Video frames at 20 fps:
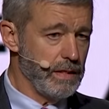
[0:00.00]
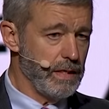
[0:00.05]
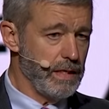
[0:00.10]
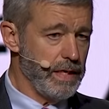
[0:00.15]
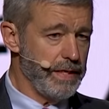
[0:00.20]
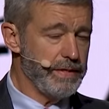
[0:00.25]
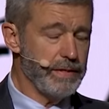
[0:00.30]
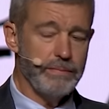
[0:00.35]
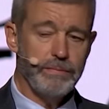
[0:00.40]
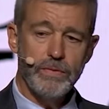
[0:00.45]

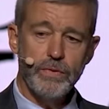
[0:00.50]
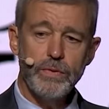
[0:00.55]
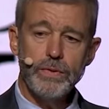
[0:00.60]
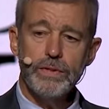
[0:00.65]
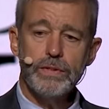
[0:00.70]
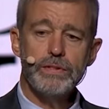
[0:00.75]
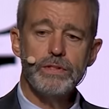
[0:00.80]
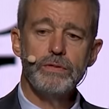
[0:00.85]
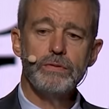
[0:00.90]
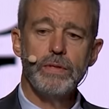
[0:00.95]
And the
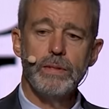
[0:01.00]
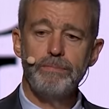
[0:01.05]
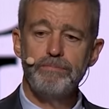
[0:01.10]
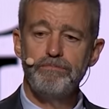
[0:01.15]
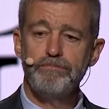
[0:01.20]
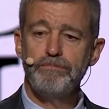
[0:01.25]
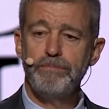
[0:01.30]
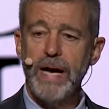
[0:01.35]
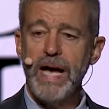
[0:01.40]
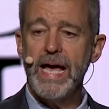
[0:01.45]
more you
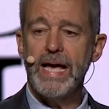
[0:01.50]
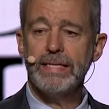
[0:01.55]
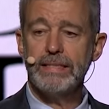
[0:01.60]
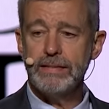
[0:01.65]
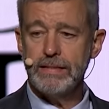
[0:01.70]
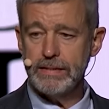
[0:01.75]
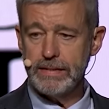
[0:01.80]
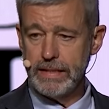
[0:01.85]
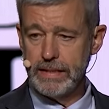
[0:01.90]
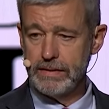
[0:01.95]

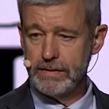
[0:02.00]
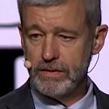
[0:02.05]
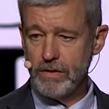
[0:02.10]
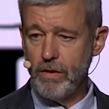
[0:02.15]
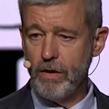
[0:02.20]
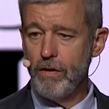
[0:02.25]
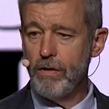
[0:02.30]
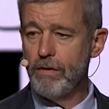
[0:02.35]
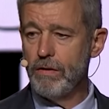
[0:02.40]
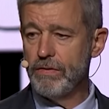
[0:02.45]
abandoned
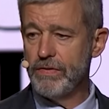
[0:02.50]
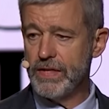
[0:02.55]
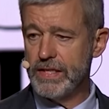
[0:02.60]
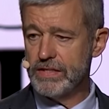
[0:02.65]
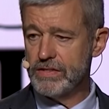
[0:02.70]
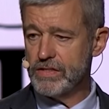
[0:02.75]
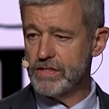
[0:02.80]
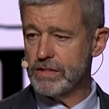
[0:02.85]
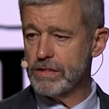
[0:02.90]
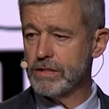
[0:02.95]
all
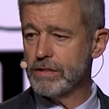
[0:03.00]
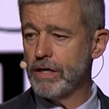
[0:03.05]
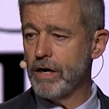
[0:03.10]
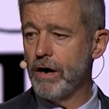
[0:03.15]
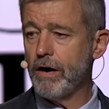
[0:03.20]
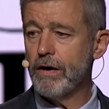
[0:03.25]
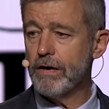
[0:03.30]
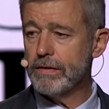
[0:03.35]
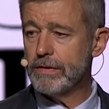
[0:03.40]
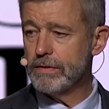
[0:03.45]
these
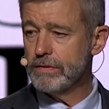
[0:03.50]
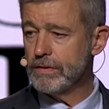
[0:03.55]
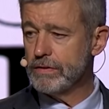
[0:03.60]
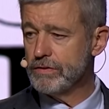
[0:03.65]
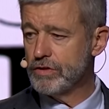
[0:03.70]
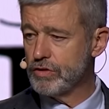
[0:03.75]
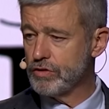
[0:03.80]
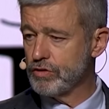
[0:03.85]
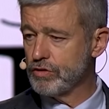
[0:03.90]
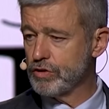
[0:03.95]

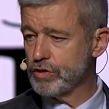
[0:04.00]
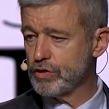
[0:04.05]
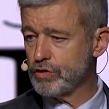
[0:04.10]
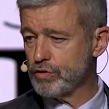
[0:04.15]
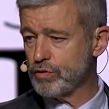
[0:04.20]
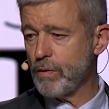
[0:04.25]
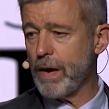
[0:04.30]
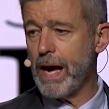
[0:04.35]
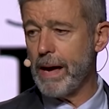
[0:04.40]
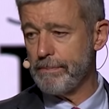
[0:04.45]
carnal
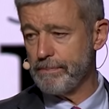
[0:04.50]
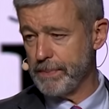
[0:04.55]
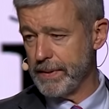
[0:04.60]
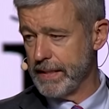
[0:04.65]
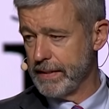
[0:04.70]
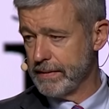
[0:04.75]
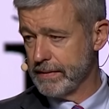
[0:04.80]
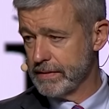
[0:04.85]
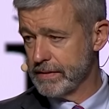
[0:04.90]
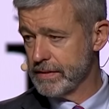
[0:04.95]

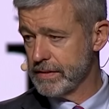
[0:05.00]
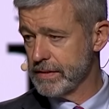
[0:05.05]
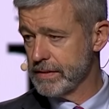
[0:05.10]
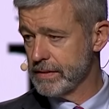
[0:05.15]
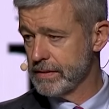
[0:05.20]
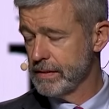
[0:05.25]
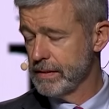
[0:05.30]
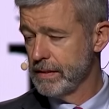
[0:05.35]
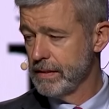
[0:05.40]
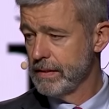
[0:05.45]

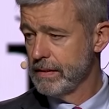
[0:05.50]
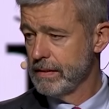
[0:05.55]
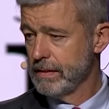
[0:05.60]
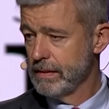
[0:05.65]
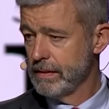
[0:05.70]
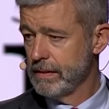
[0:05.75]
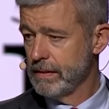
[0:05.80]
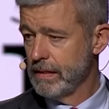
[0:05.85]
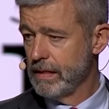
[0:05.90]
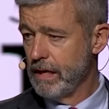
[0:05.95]
trappings
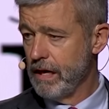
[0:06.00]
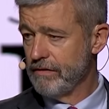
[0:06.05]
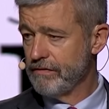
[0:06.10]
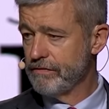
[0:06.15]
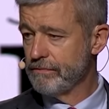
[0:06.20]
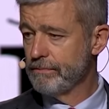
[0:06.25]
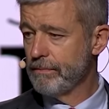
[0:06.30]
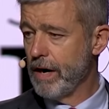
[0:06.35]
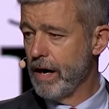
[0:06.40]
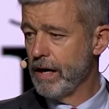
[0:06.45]

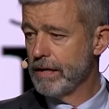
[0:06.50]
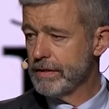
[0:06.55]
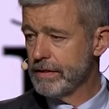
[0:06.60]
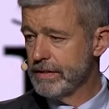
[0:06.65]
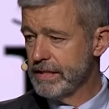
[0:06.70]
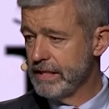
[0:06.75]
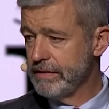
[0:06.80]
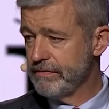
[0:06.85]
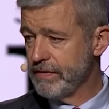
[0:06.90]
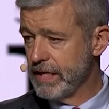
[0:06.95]
of
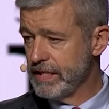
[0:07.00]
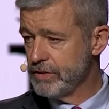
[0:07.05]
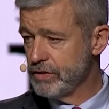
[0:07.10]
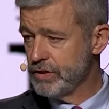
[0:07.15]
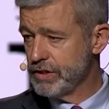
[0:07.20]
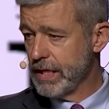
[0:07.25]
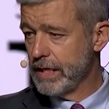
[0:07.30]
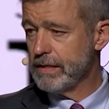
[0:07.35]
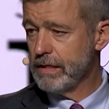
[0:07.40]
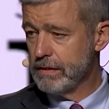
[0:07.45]
modern
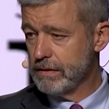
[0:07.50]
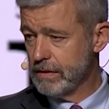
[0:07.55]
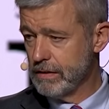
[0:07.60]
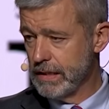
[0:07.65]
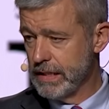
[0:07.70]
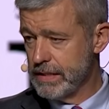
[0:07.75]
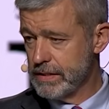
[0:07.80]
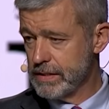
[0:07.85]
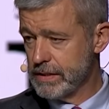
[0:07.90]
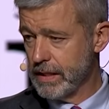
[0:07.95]

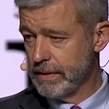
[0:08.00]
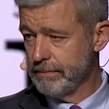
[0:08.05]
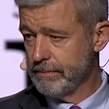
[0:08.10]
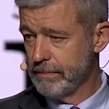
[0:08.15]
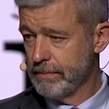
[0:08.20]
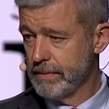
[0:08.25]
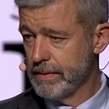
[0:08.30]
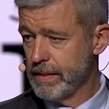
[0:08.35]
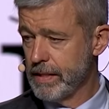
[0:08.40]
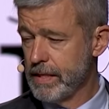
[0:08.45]

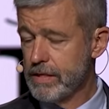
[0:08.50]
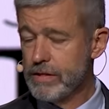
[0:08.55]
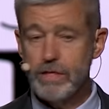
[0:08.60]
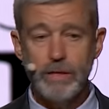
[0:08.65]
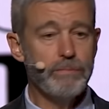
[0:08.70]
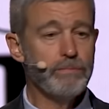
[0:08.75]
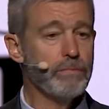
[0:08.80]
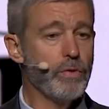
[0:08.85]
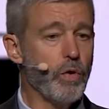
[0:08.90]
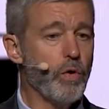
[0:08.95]
evangelicalism, the
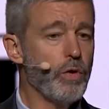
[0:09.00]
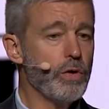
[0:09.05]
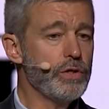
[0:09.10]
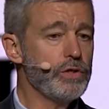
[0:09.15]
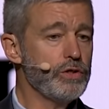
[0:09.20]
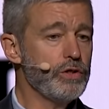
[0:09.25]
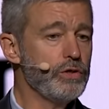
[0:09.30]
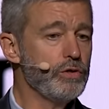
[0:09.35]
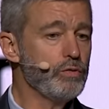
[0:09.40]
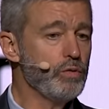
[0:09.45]
more
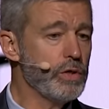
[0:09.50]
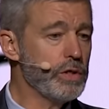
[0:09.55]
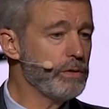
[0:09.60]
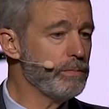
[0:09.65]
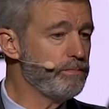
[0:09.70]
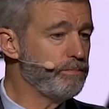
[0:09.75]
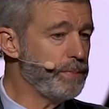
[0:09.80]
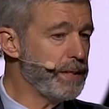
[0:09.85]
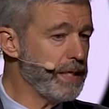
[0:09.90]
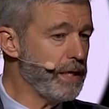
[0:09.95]
you will
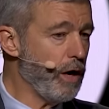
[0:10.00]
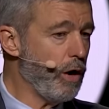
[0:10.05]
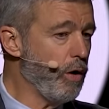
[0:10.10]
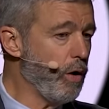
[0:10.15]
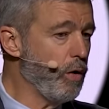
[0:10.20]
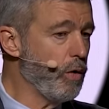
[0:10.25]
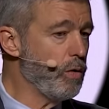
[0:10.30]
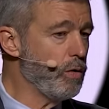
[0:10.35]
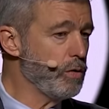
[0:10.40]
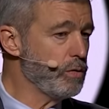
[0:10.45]

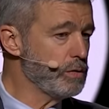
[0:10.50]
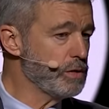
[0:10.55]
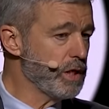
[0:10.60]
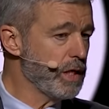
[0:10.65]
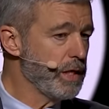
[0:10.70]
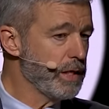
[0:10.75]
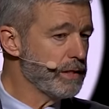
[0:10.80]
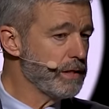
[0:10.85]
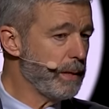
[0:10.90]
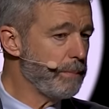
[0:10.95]
behold
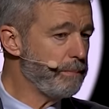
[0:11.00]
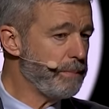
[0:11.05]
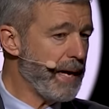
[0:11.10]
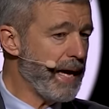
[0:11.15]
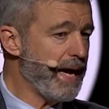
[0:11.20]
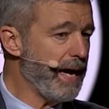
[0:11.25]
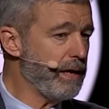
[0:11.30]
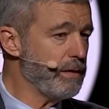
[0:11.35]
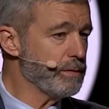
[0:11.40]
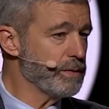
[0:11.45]
the
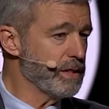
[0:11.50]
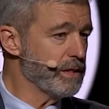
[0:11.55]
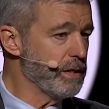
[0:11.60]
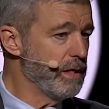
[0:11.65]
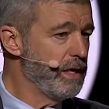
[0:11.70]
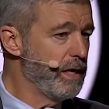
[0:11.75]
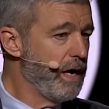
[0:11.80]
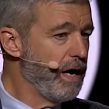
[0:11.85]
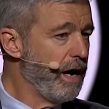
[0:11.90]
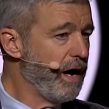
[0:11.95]
power
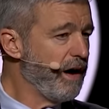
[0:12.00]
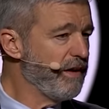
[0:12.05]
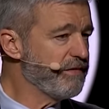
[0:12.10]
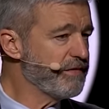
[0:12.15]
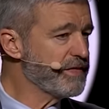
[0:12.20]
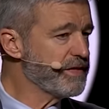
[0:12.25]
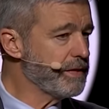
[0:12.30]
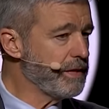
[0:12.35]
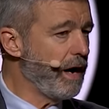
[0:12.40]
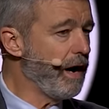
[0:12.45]

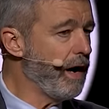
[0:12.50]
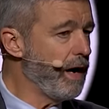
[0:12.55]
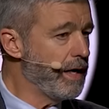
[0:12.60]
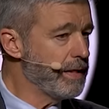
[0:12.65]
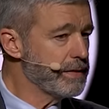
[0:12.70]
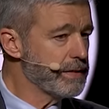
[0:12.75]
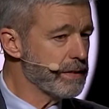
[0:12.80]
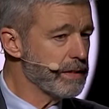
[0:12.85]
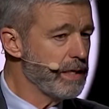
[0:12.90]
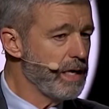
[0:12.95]
of
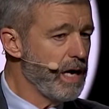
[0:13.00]
God.